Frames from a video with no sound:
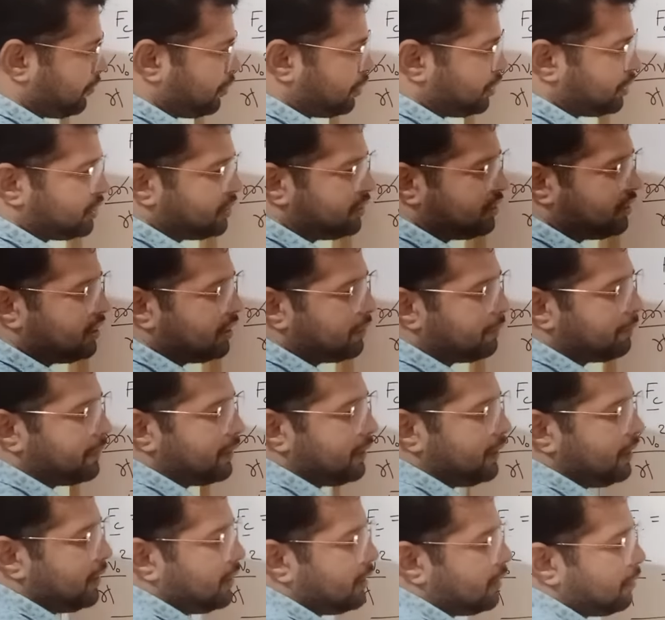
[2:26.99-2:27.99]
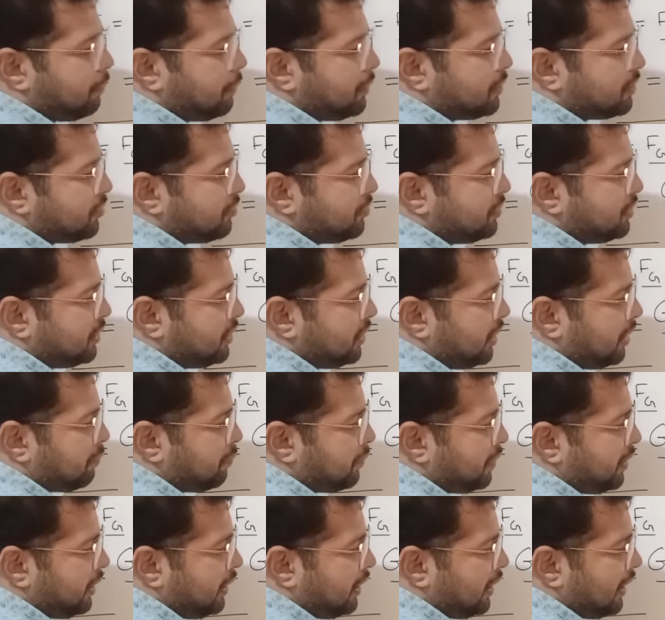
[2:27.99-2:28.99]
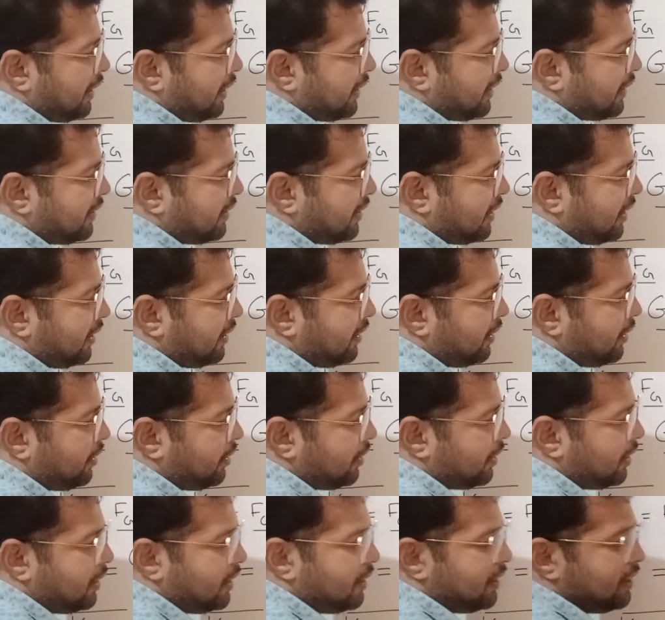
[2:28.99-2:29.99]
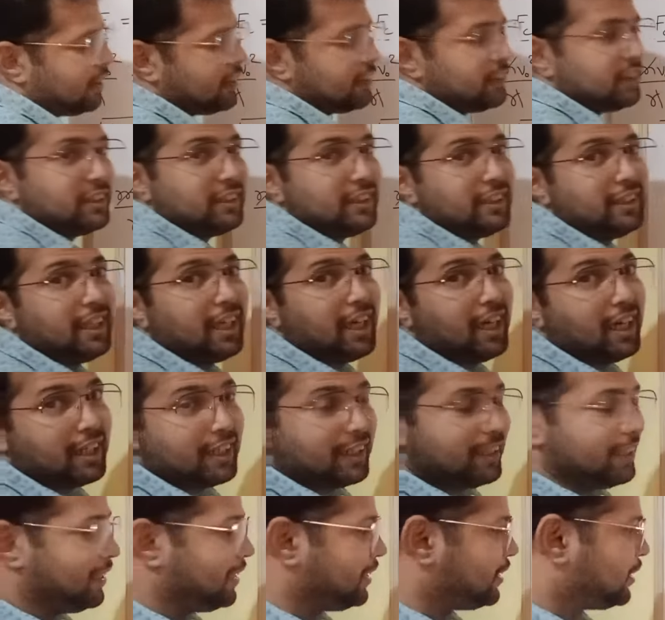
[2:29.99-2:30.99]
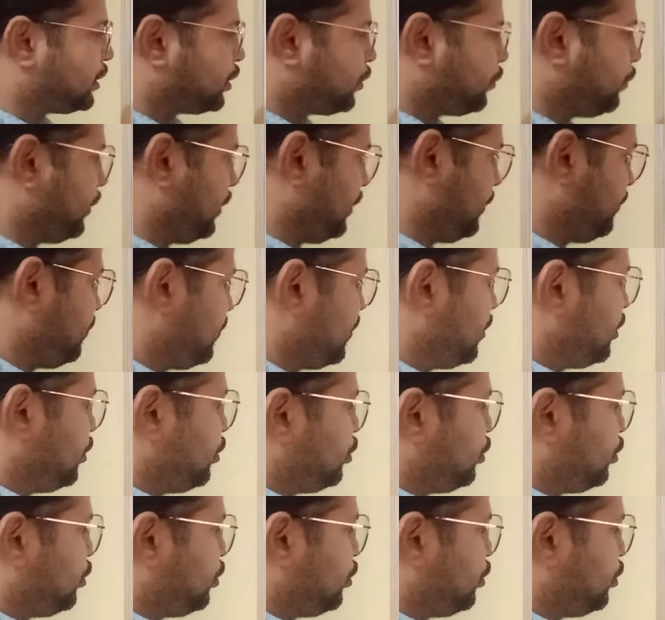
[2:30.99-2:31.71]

What is gme? In the place of gme, I can write it gre square.